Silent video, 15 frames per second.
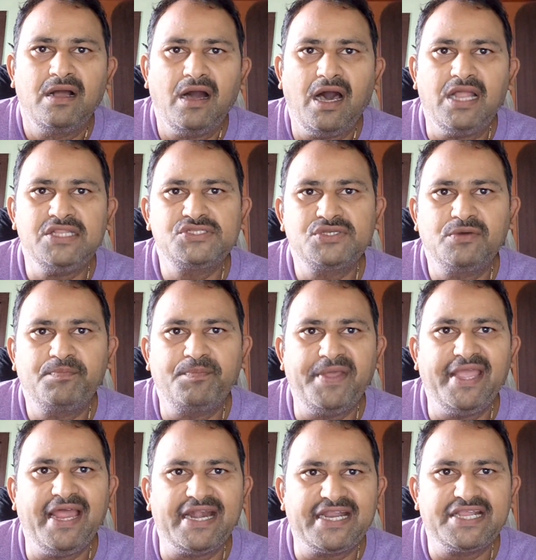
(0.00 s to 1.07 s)
Also,
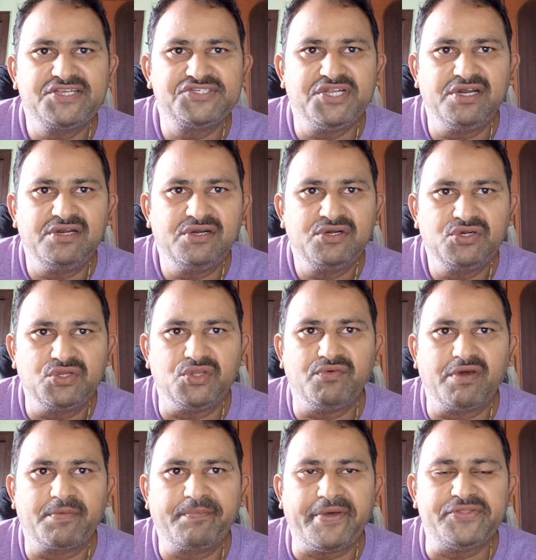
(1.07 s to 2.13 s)
pay attention to
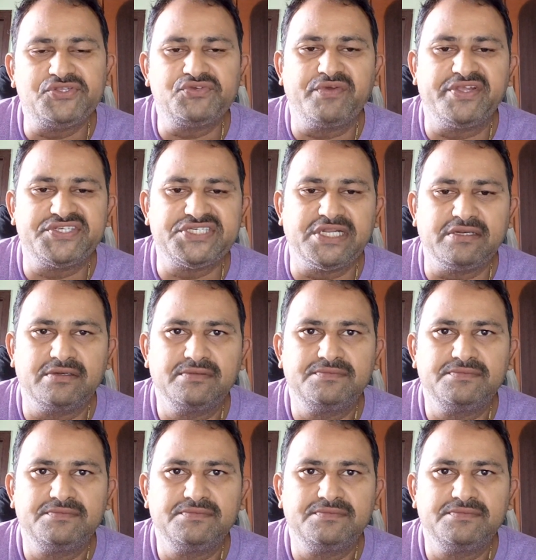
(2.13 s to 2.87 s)
your punctuation.